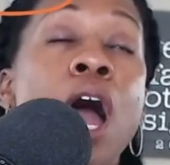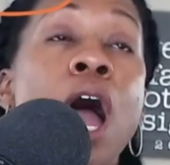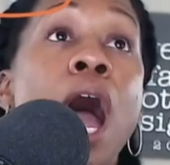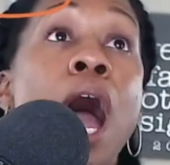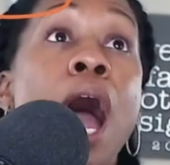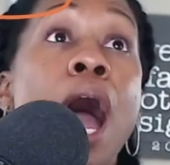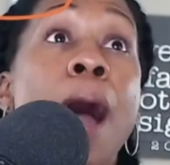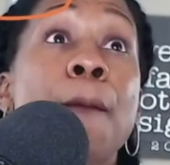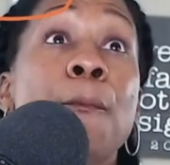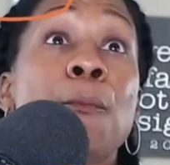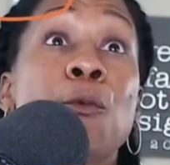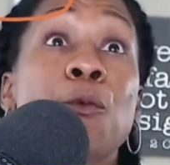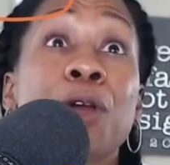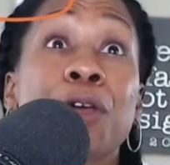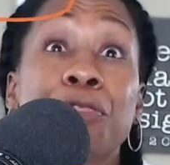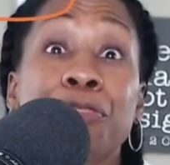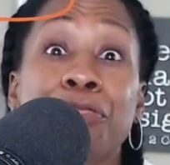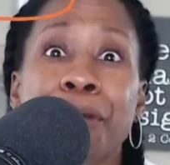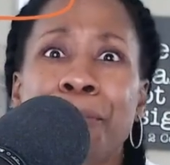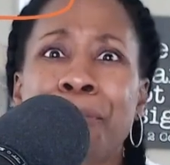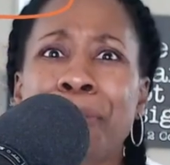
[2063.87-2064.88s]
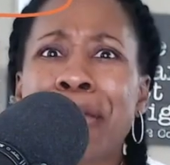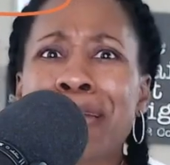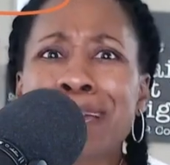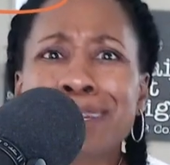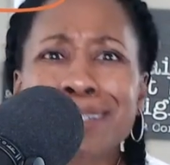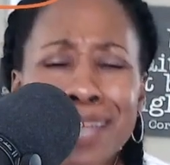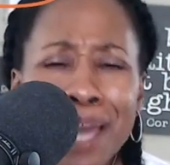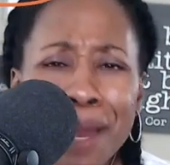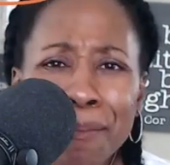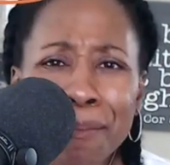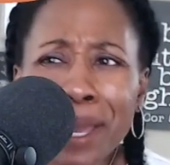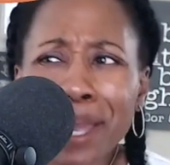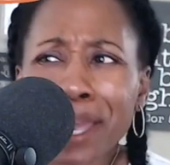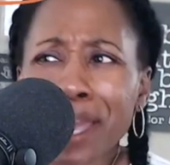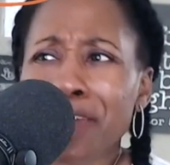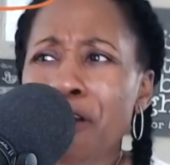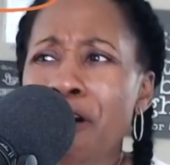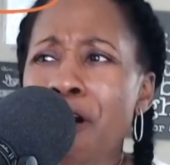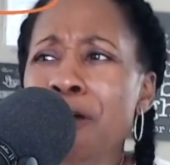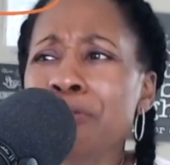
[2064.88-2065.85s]
um, with the pandemic
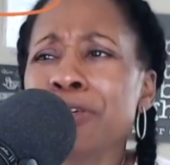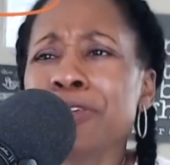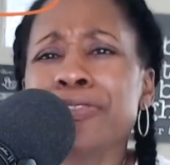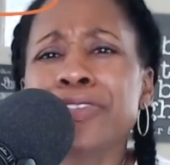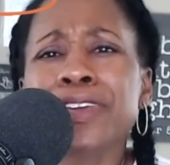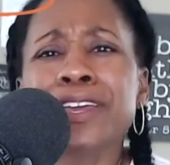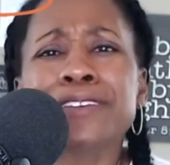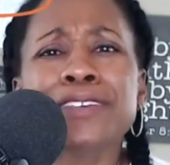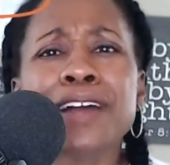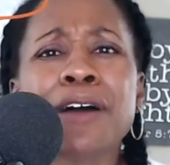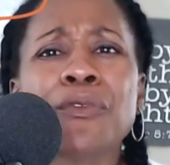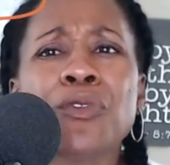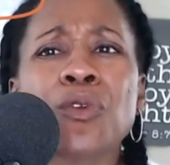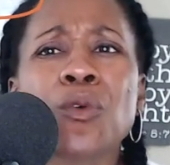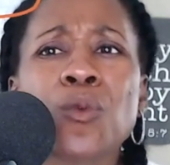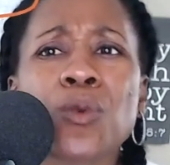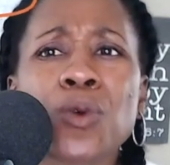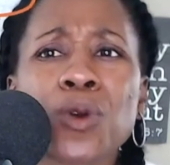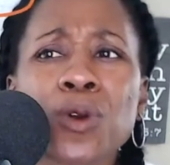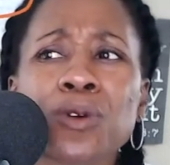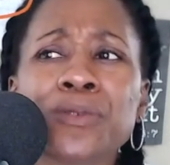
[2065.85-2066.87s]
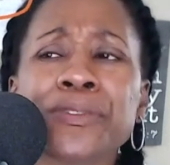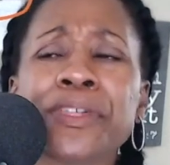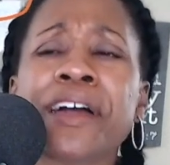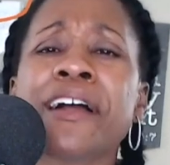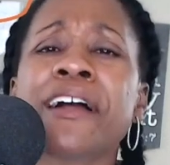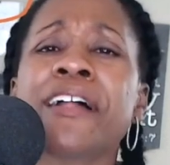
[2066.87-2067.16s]
and all the things out in the world.